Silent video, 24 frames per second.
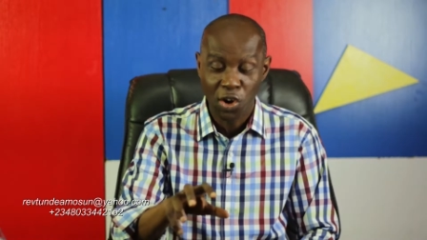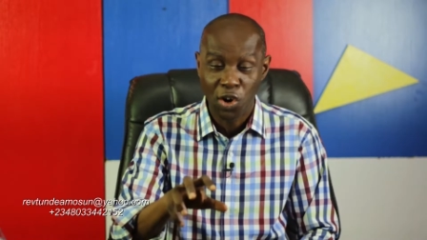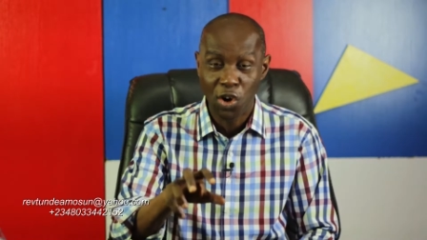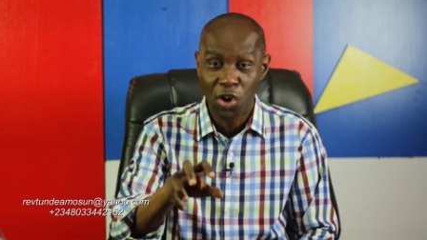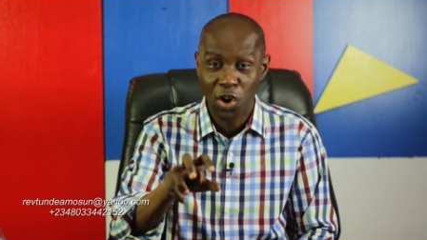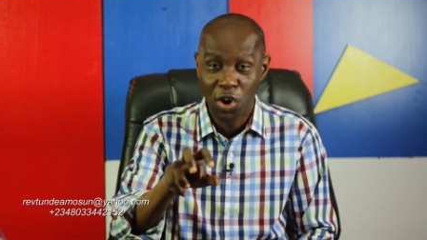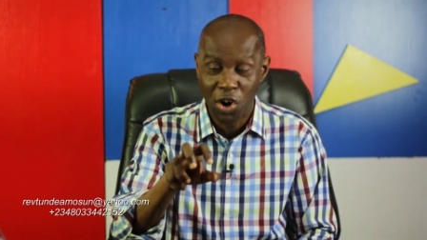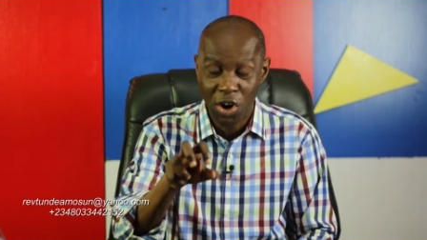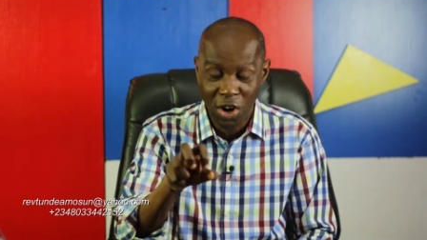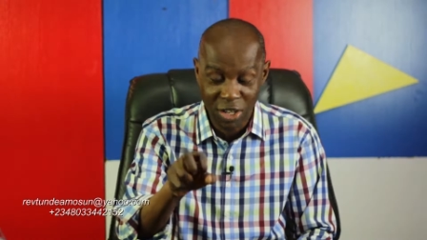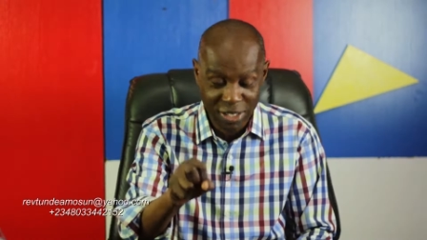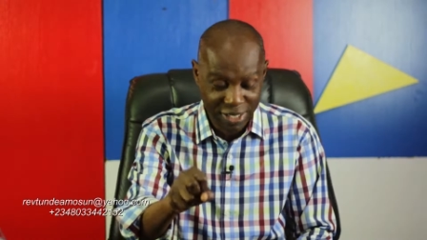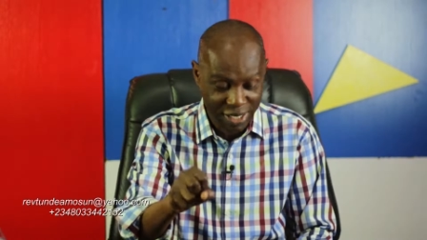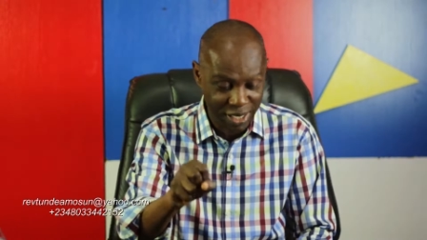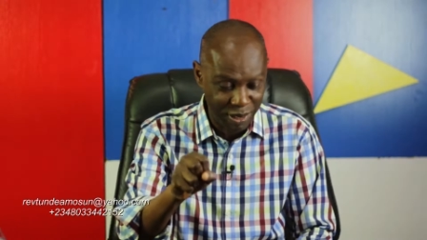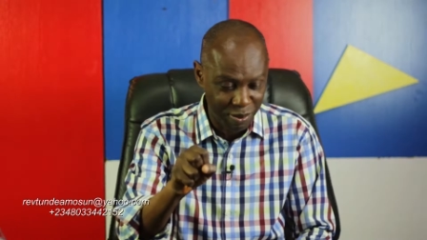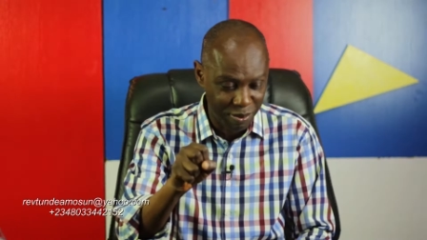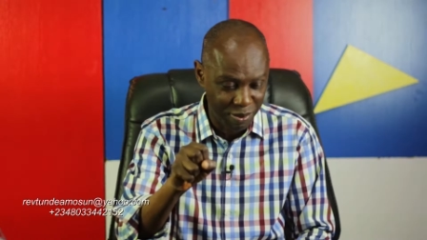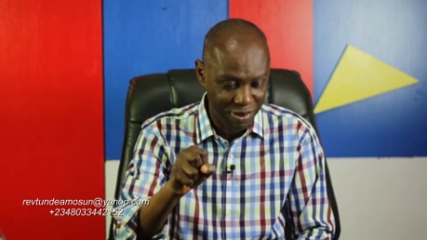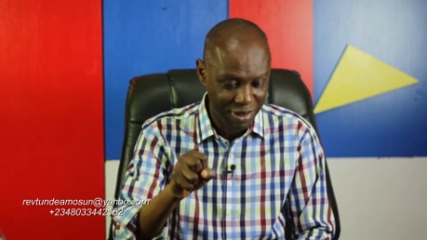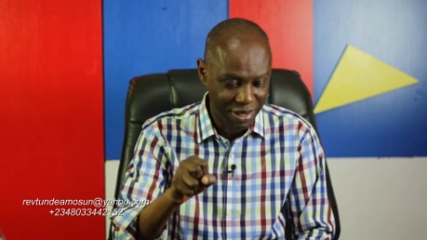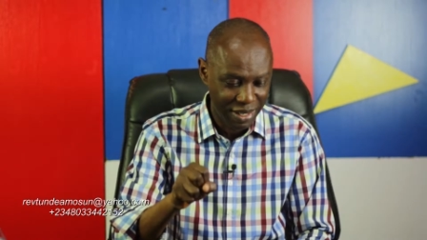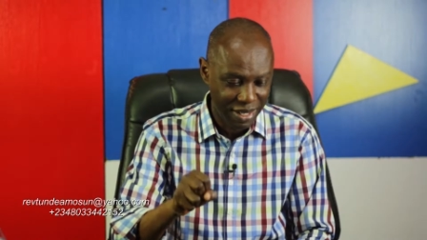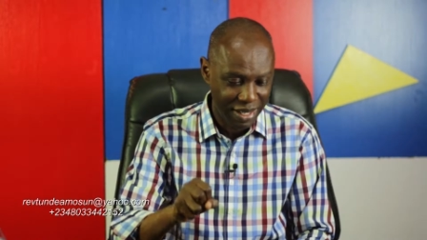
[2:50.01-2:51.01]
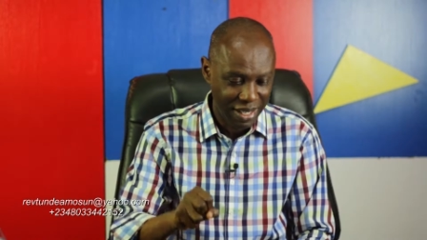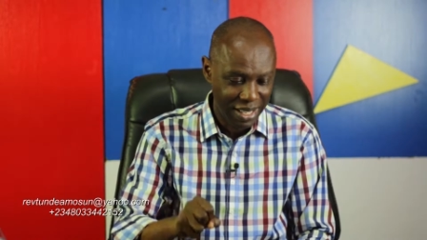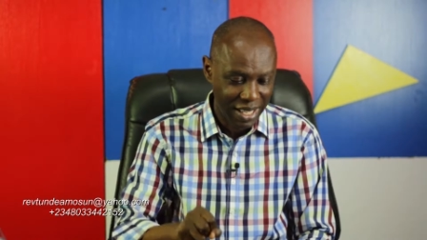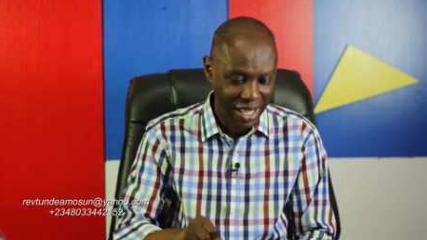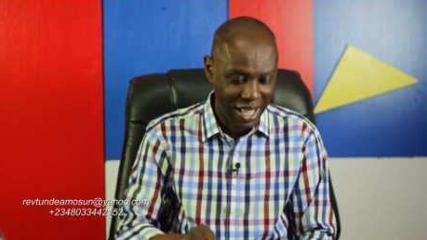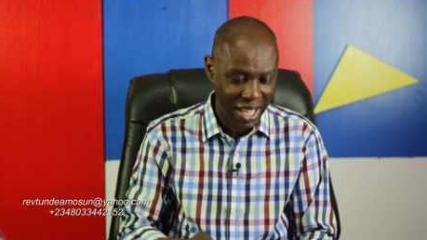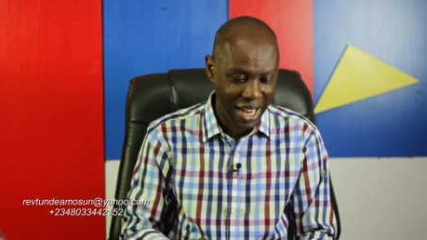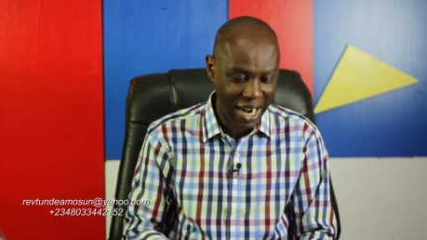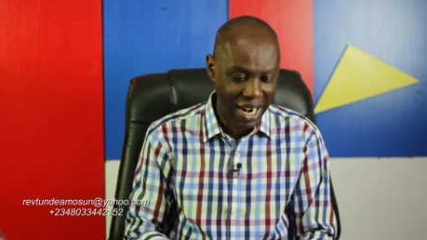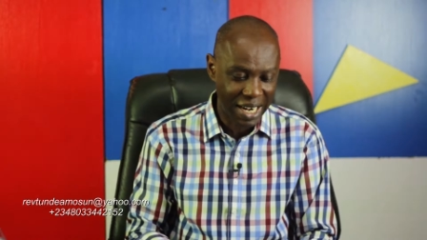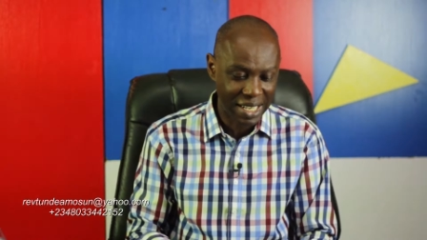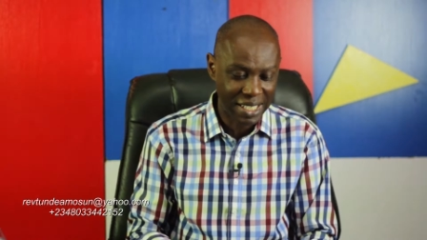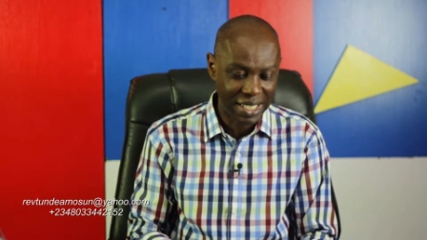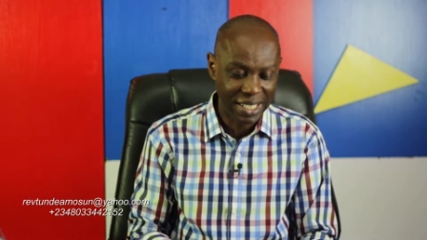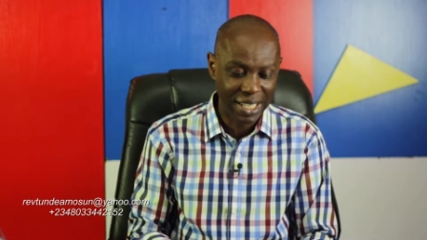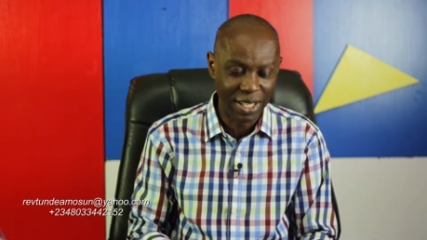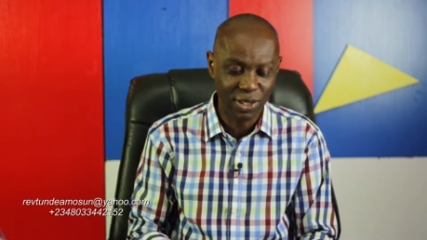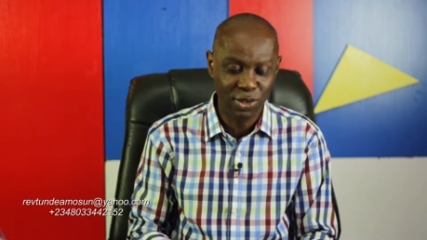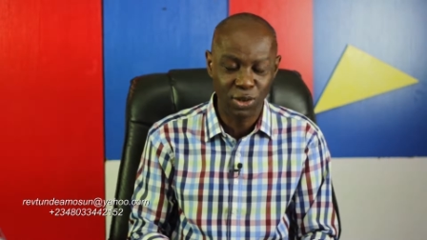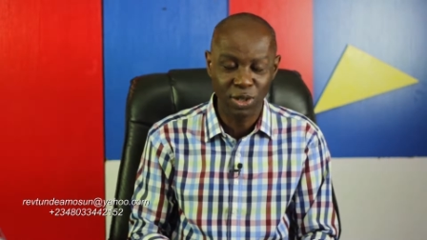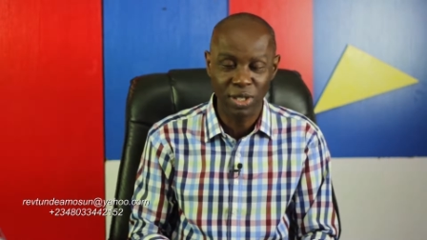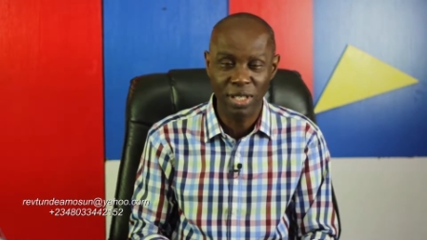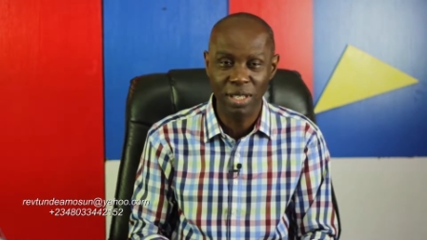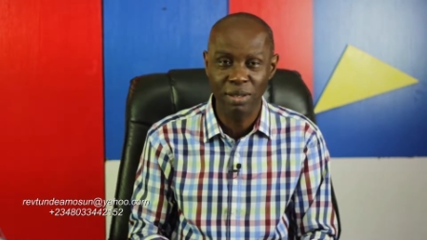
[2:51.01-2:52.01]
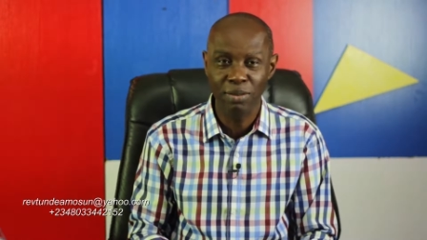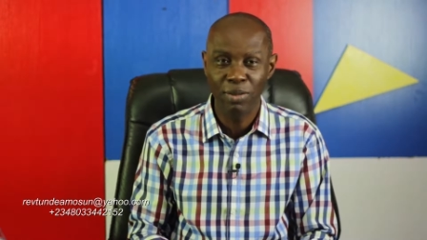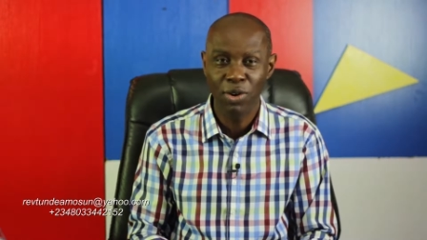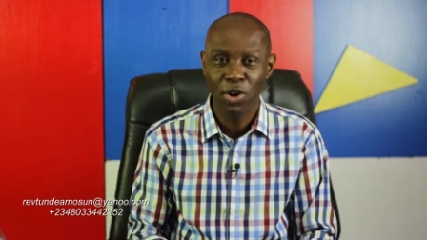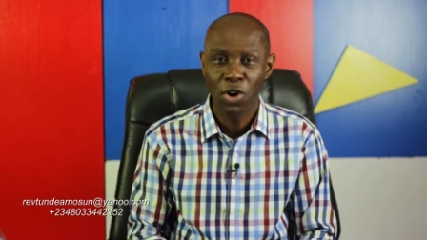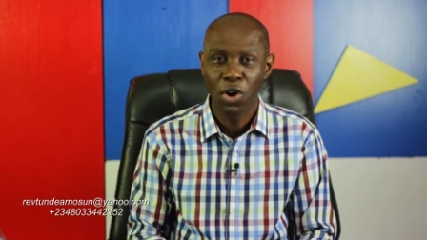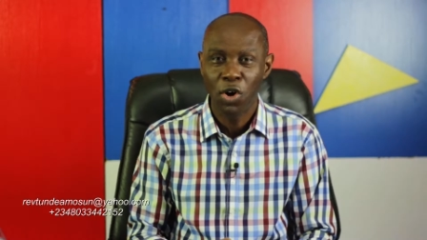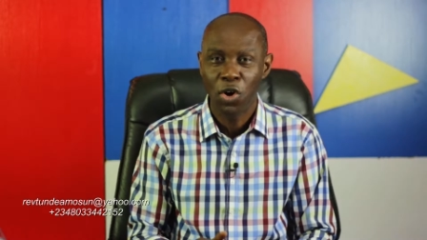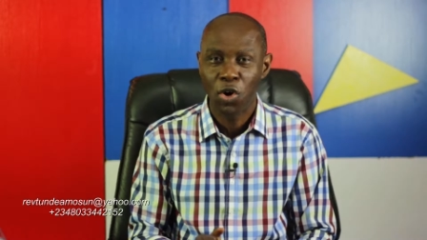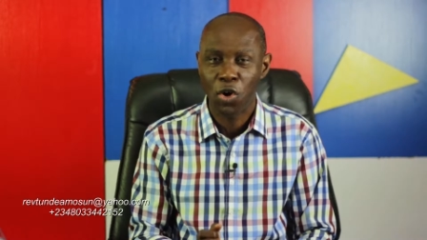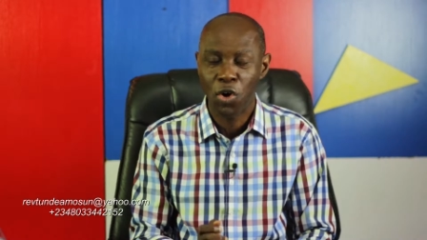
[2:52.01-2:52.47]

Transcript: caught him, and said to him,